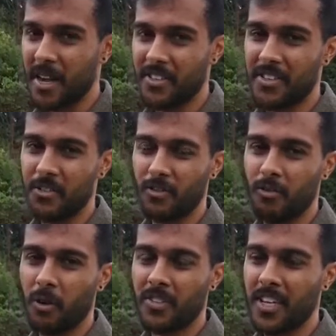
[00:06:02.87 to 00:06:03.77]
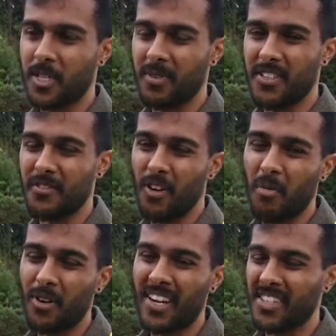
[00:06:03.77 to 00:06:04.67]
the methods of what takes place in
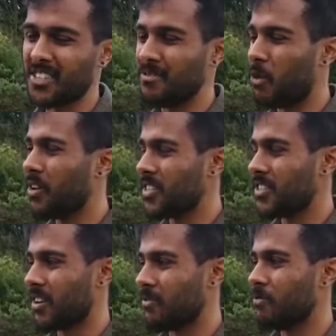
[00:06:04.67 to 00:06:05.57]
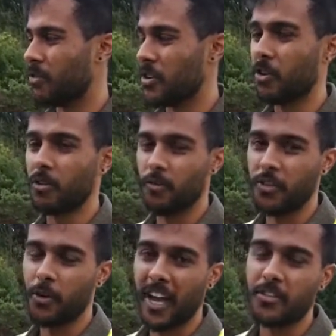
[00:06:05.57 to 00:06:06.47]
farm practice and what is done
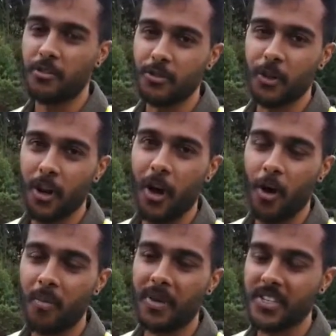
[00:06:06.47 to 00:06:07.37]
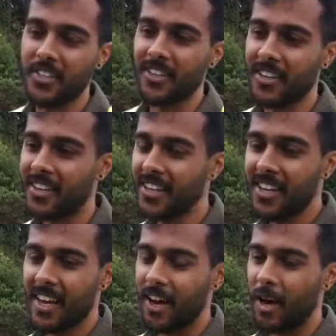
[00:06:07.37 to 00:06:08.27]
for your cat or your dog at home, basically.
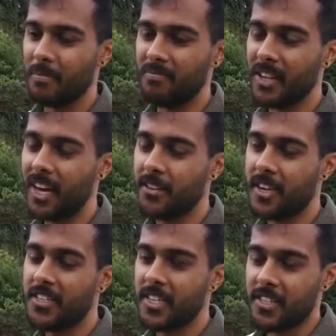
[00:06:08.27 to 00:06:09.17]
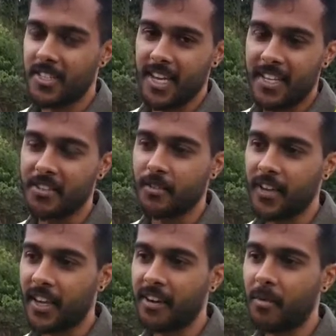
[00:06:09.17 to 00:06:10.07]
I'd say the standard
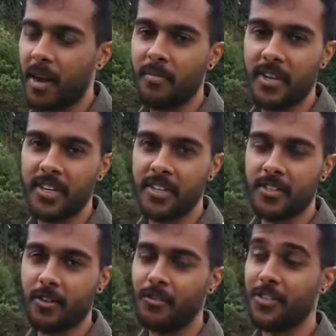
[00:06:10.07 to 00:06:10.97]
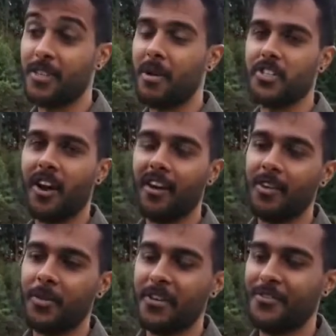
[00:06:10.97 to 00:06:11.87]
of care, in my opinion, is obviously much
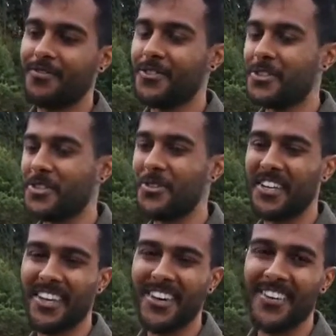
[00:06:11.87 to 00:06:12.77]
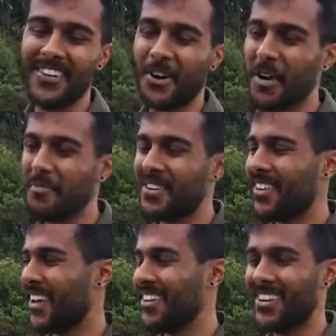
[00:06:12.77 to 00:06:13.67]
higher. We have surgical gear and
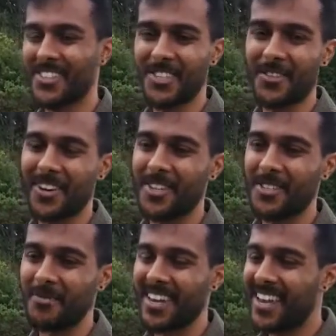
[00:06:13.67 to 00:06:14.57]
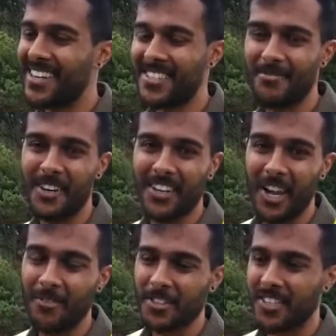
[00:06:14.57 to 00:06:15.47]
equipment, and I sterilise my hands and my
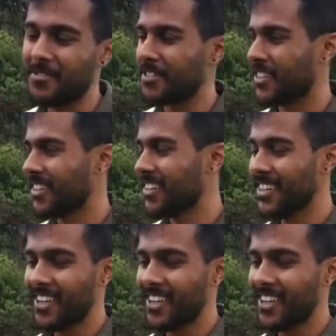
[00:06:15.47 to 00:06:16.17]
gloves and everything.